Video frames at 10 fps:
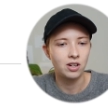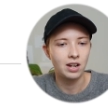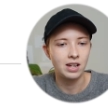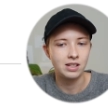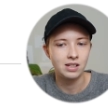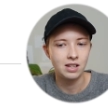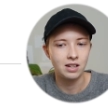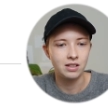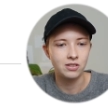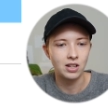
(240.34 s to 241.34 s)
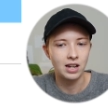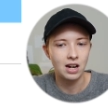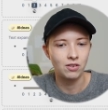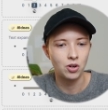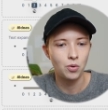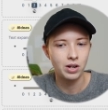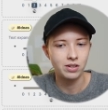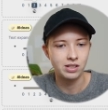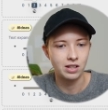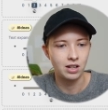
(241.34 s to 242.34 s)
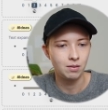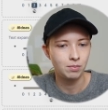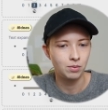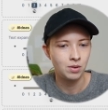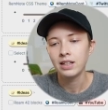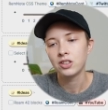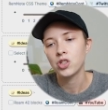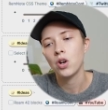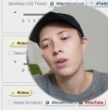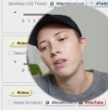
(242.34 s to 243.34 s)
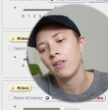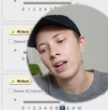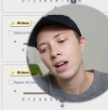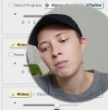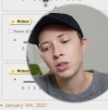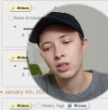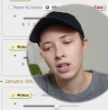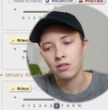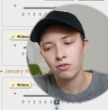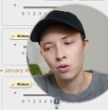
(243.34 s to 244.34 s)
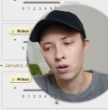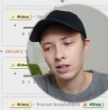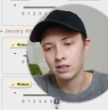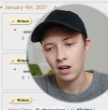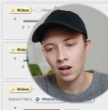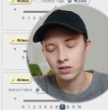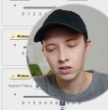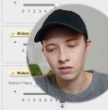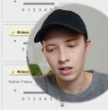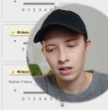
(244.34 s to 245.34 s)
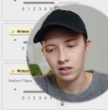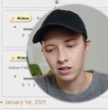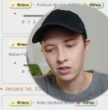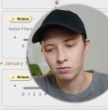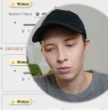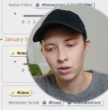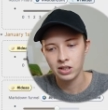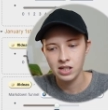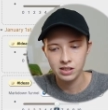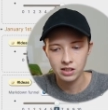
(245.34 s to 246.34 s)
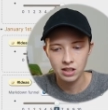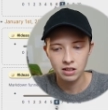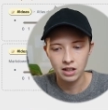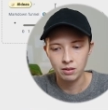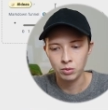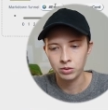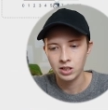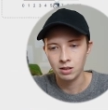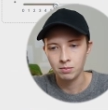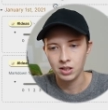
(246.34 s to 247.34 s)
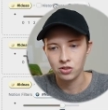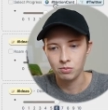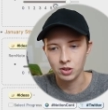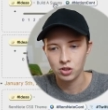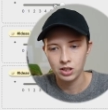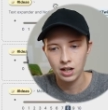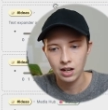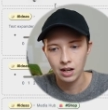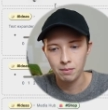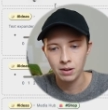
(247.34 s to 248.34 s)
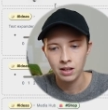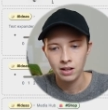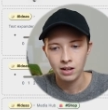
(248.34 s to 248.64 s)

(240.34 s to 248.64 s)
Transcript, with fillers: on ideas, I have a query set up. So if I am looking for a task that is more easy and won't take me too much time,